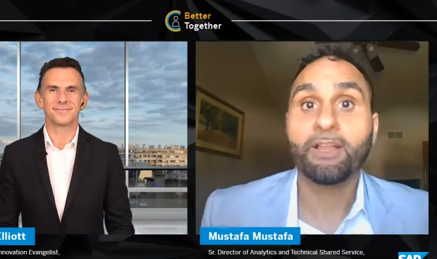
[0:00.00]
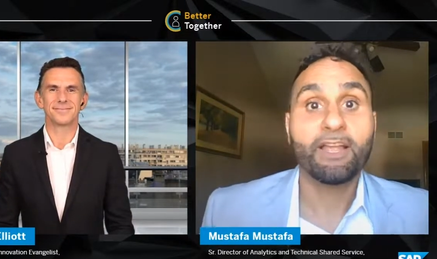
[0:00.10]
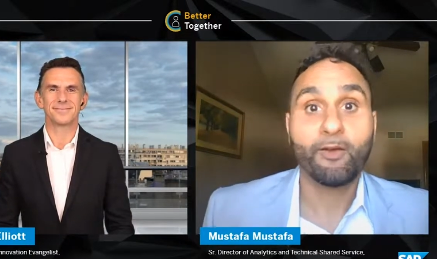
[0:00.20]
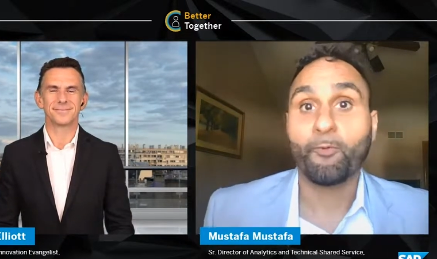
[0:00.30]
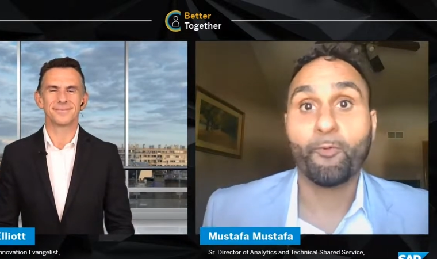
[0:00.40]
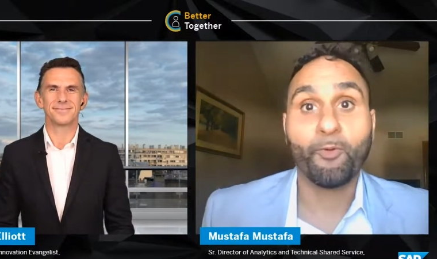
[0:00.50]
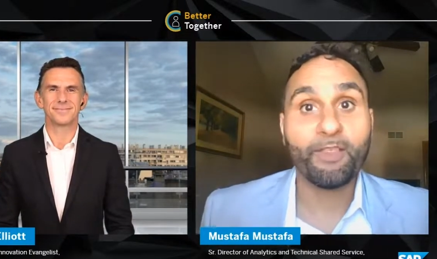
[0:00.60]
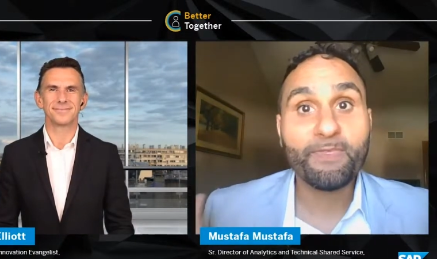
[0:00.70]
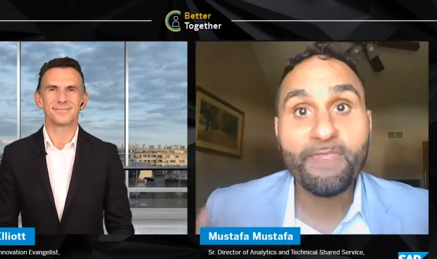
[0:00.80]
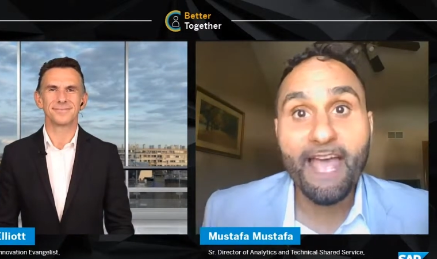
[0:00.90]
Speaker 1: And so
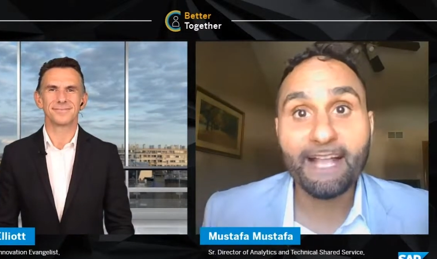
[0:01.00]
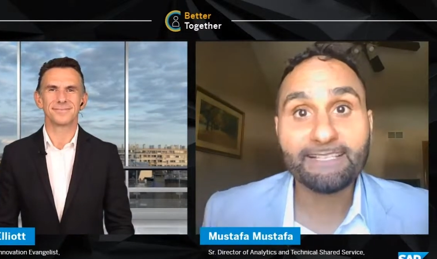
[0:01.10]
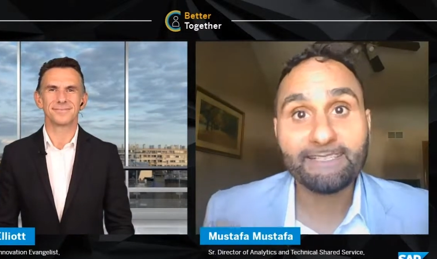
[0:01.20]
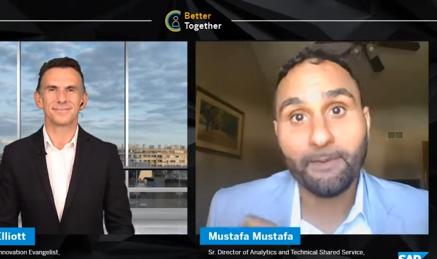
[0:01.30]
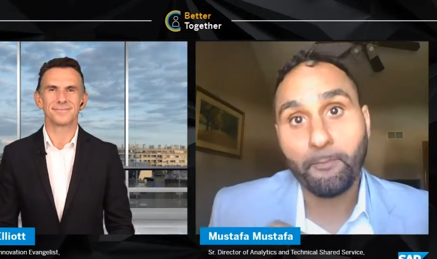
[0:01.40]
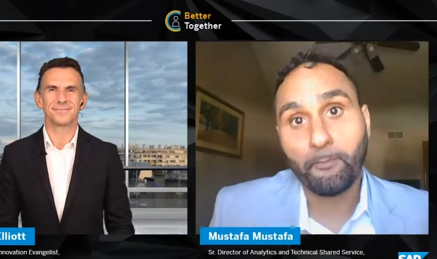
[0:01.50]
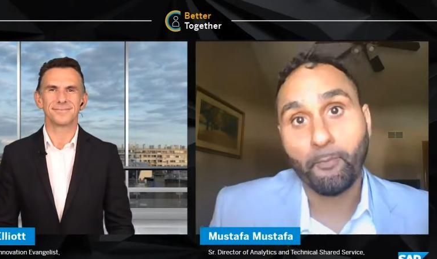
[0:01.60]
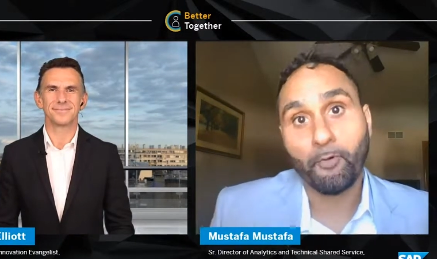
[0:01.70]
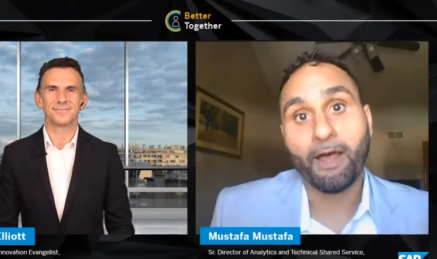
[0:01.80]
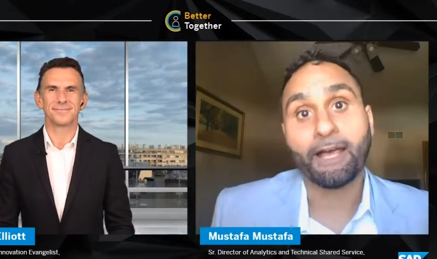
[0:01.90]

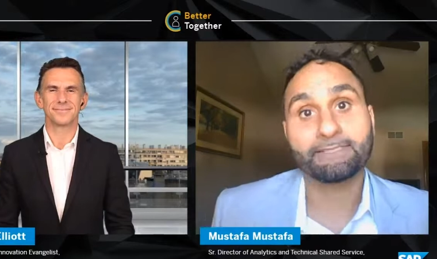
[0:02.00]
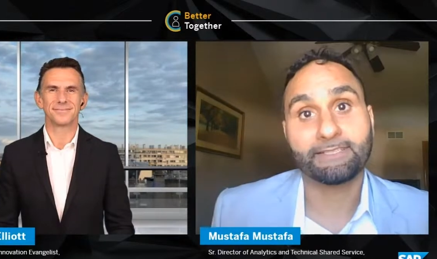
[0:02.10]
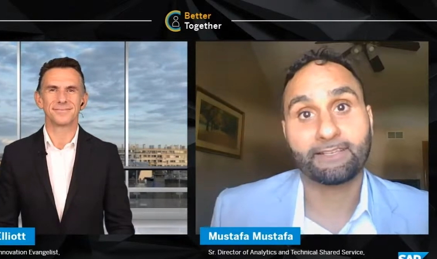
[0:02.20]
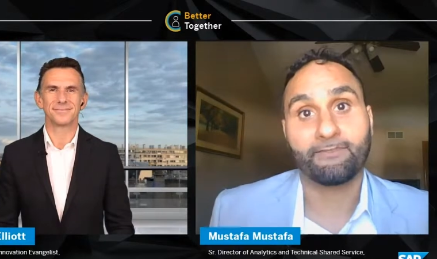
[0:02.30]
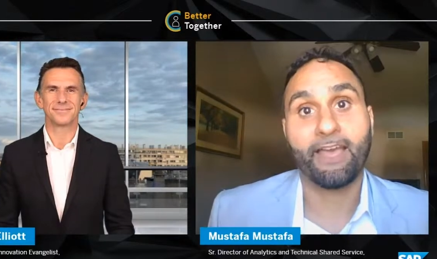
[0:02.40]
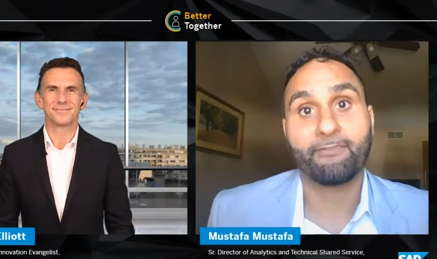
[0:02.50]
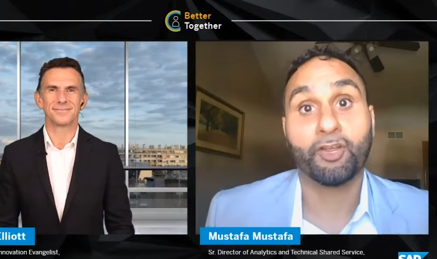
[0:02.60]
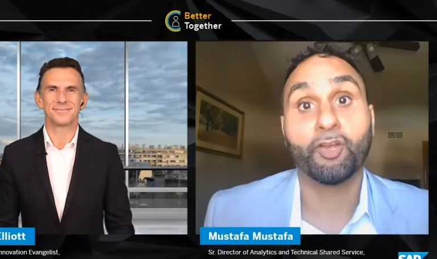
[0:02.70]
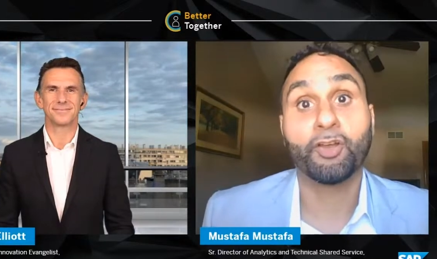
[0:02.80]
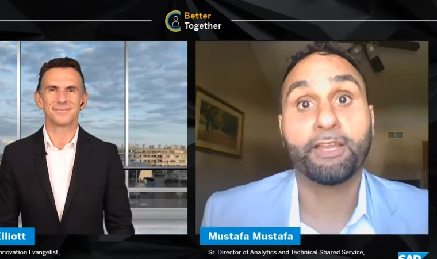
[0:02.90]
that's the
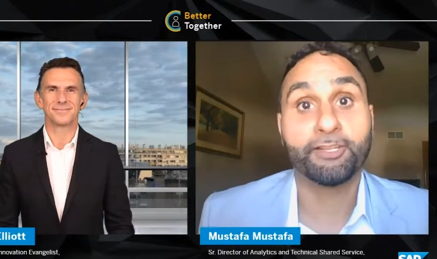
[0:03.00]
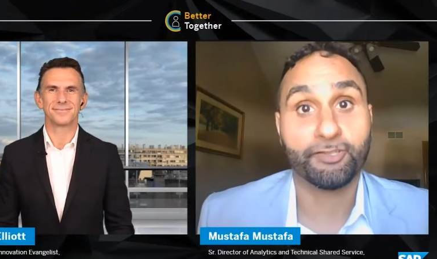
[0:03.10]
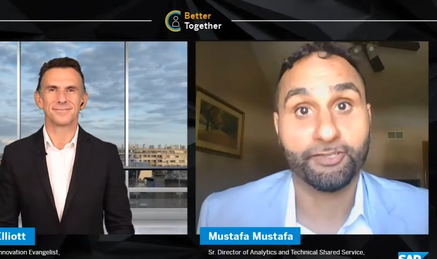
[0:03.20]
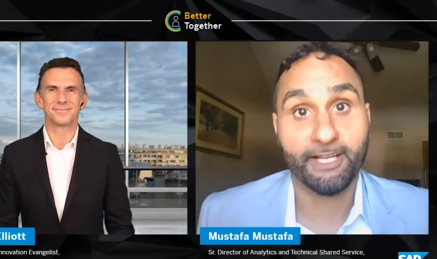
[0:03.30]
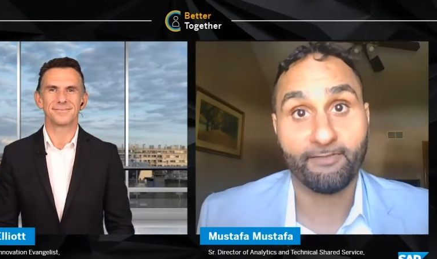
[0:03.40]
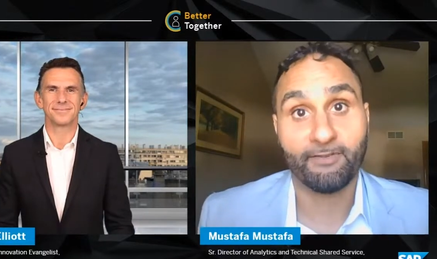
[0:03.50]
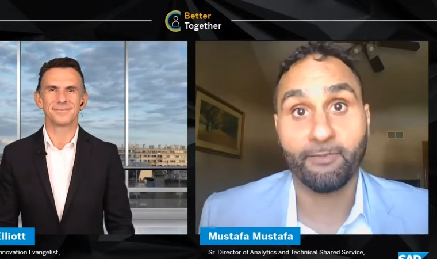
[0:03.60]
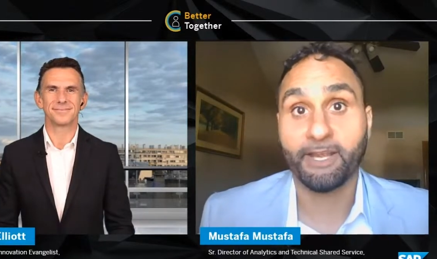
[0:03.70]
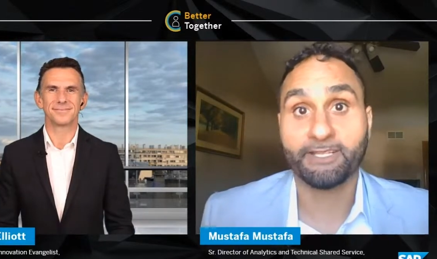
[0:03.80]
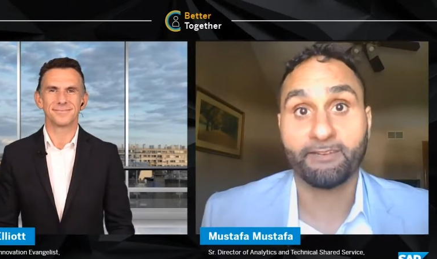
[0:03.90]
process of having a good
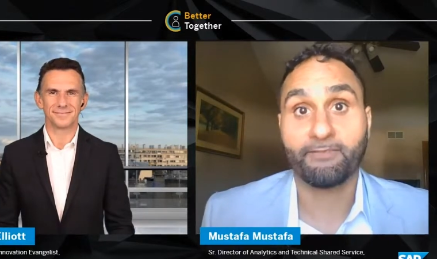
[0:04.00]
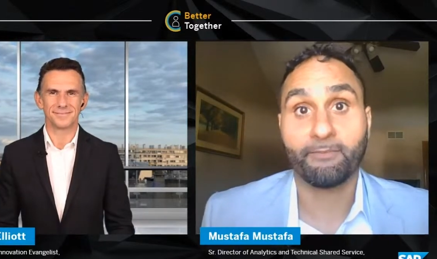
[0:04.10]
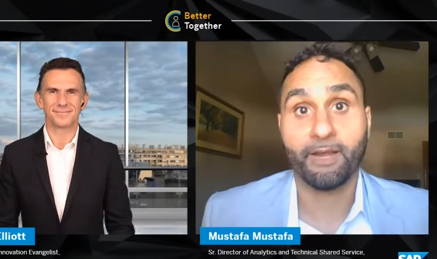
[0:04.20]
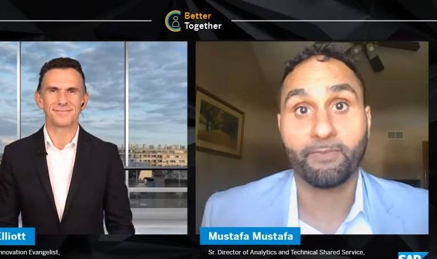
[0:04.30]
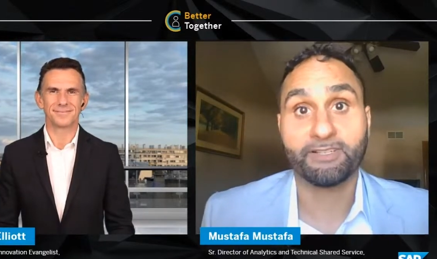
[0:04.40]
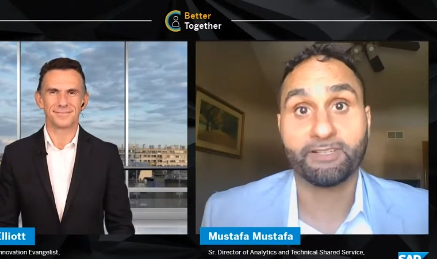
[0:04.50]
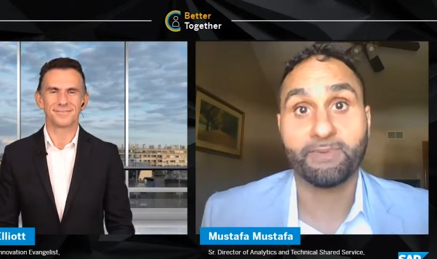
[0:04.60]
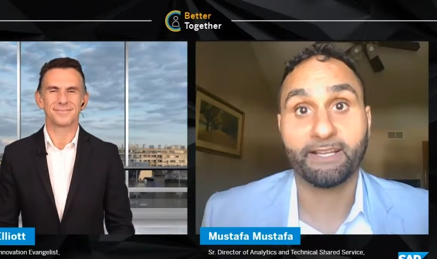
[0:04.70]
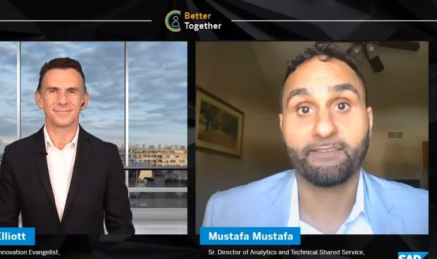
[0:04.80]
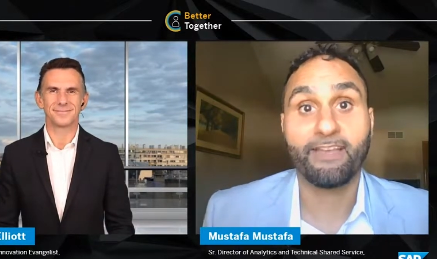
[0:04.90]
digital transformation
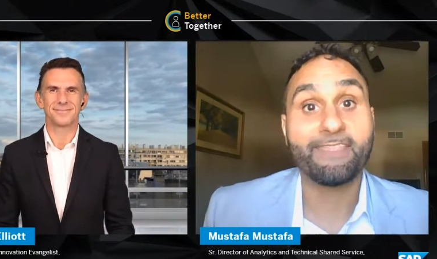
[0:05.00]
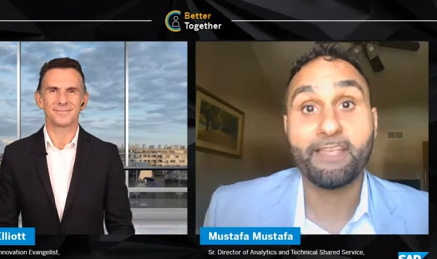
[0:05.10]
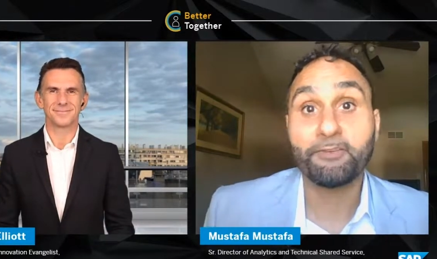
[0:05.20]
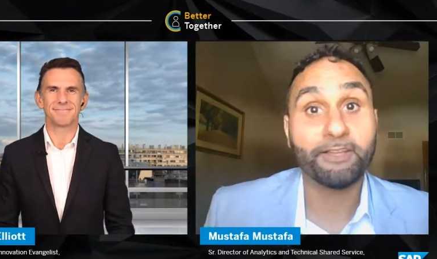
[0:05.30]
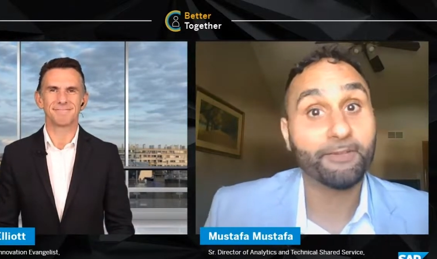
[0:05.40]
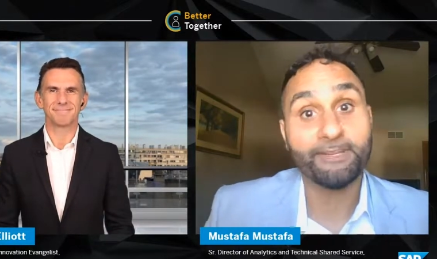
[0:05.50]
from my perspective.